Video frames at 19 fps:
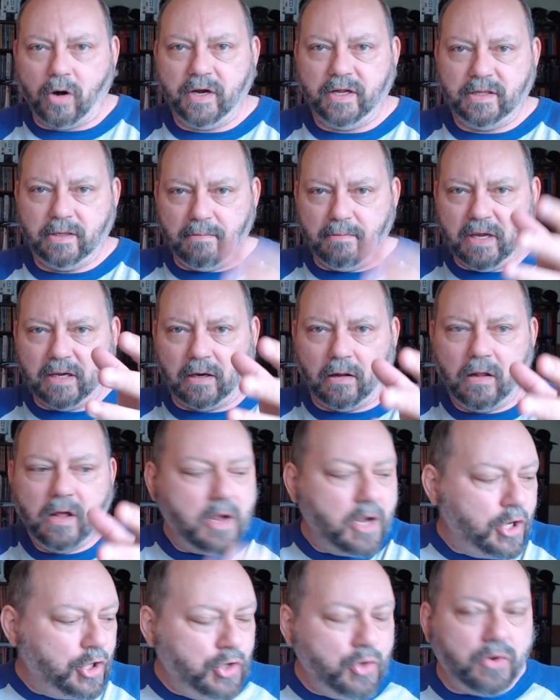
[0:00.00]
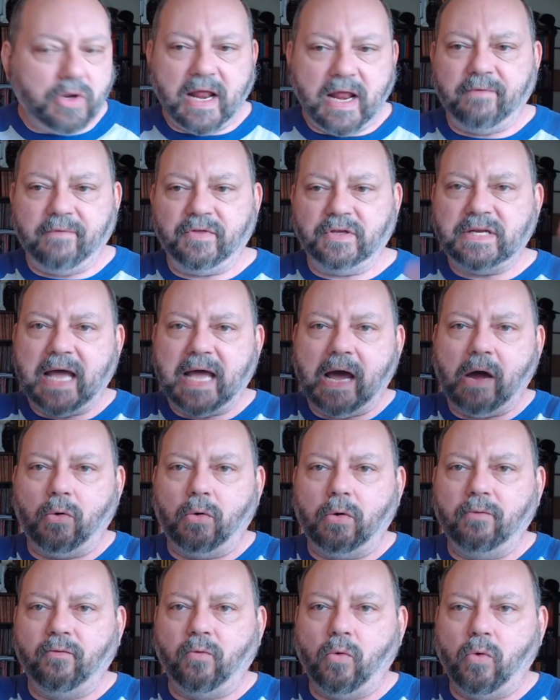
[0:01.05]
in the middle, you could have the
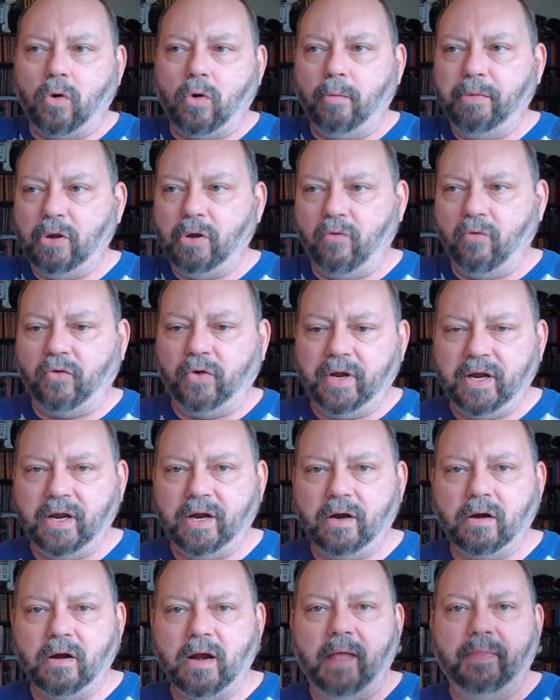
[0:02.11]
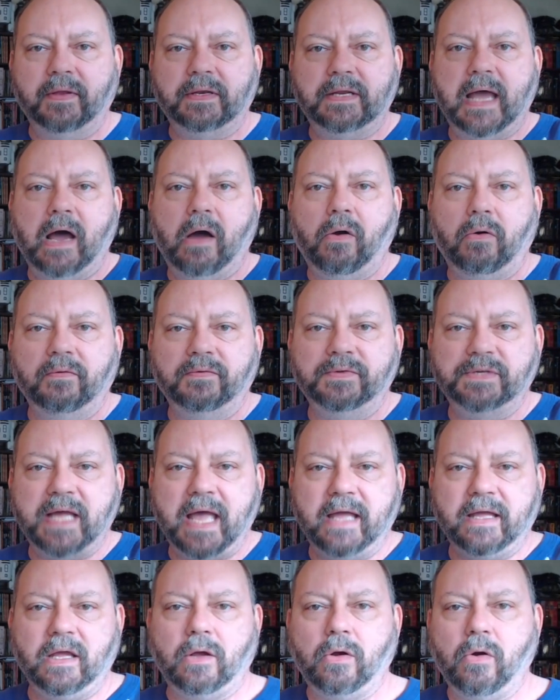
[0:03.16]
Tower of War be over here, and the Tower of
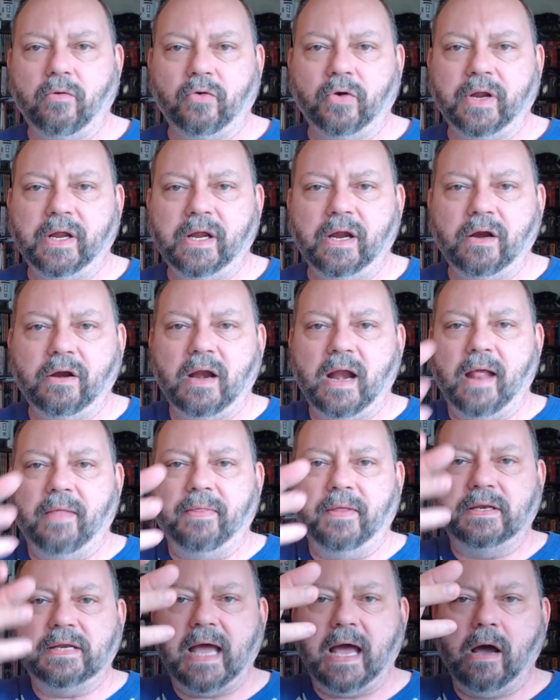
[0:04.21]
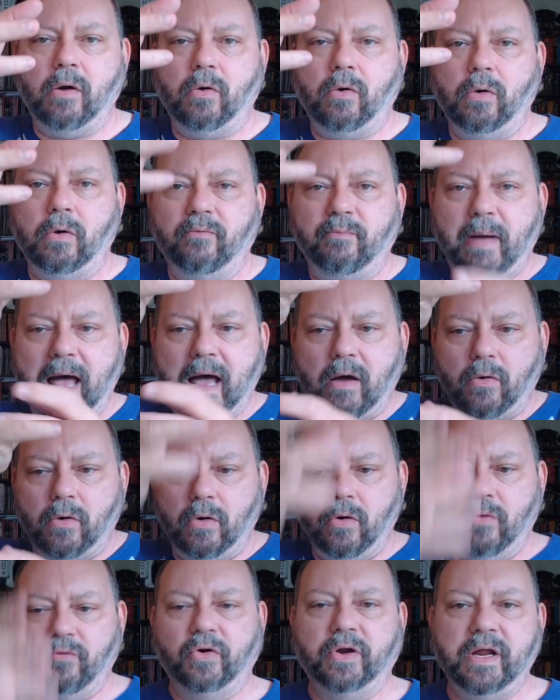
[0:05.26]
Zagyg over here, and the Tower of
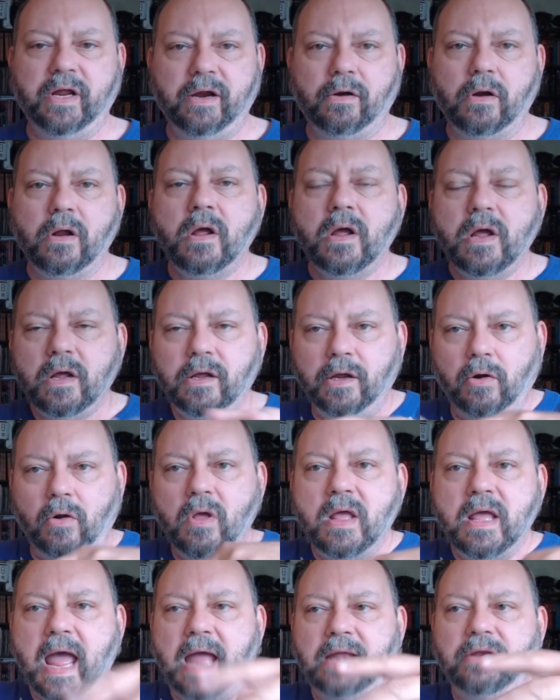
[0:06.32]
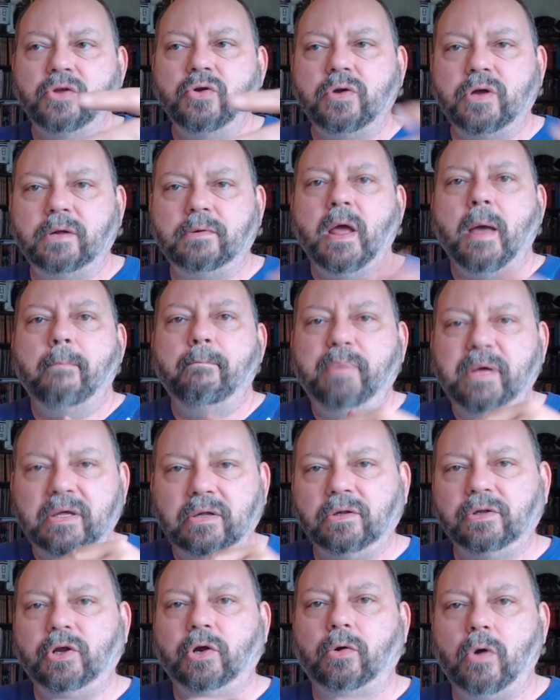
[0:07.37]
Power over here, and you could
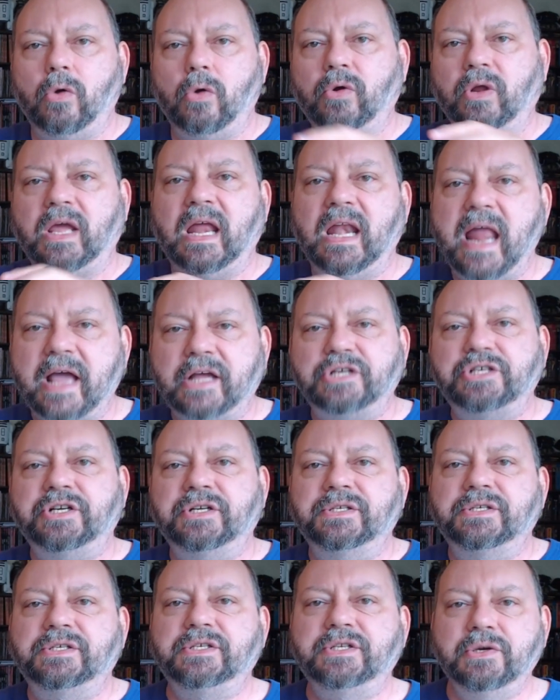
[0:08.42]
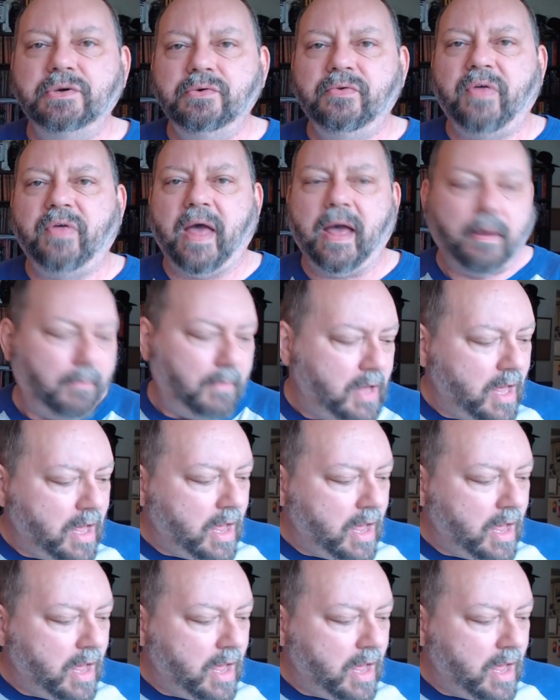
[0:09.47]
build your own connections to them,